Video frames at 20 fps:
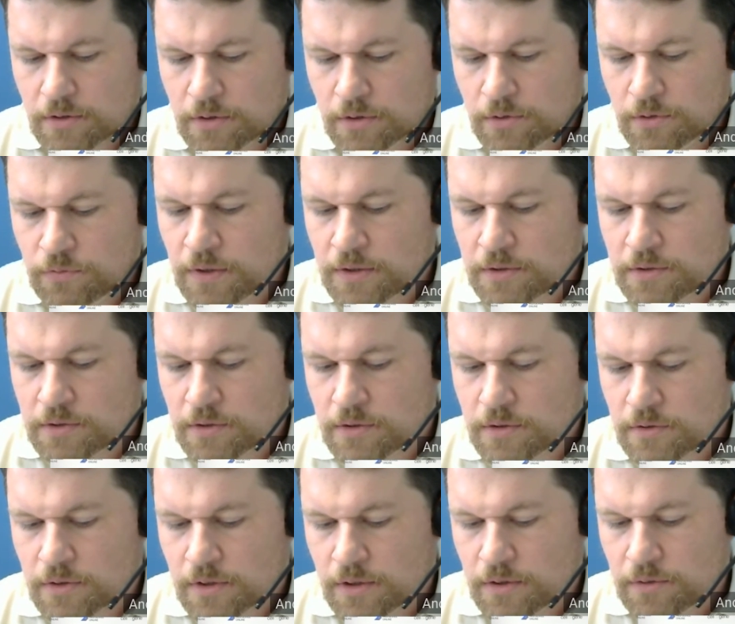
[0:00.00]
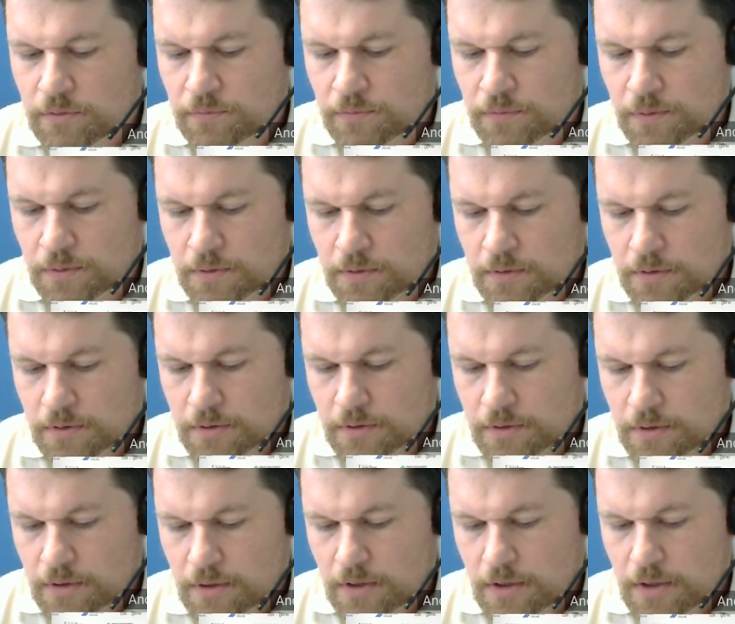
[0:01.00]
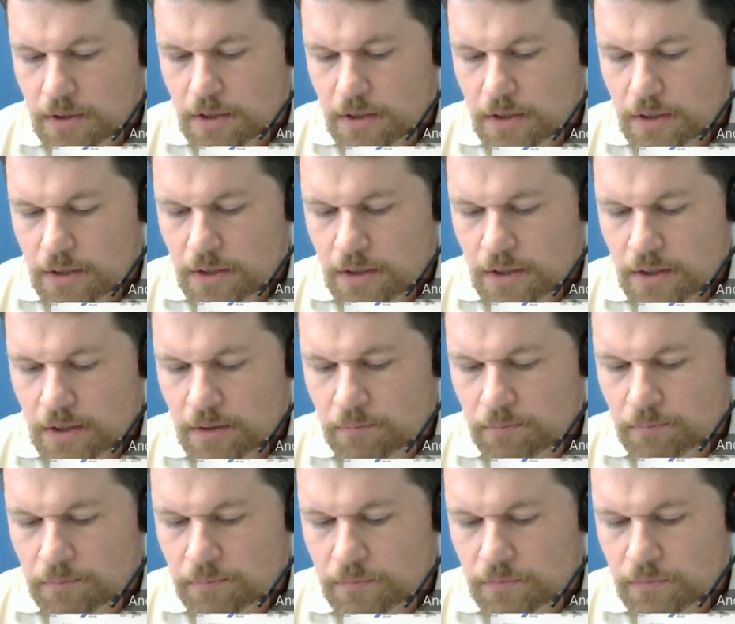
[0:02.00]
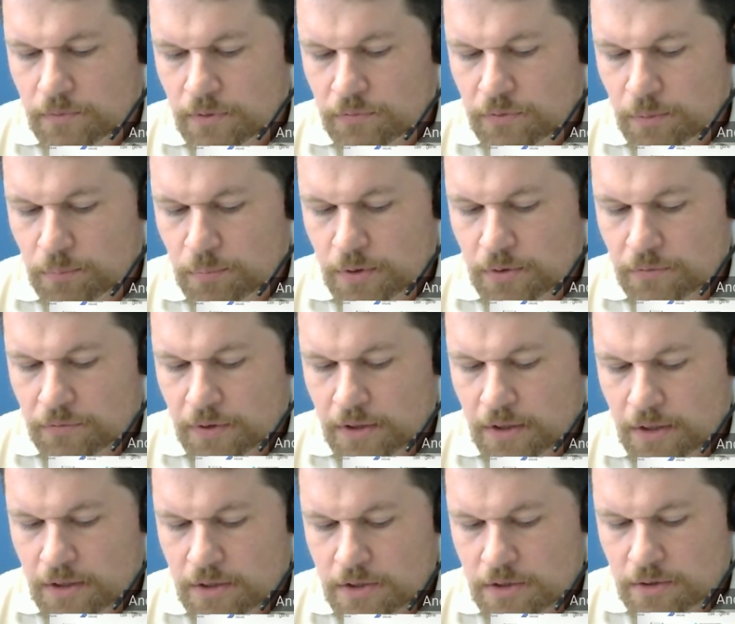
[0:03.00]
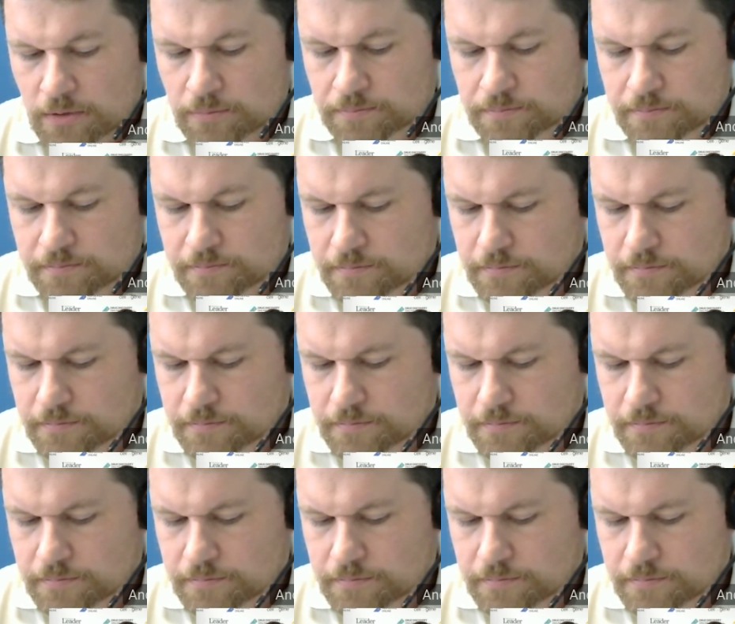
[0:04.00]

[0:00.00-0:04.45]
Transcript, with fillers: good thing to strive for with the purification.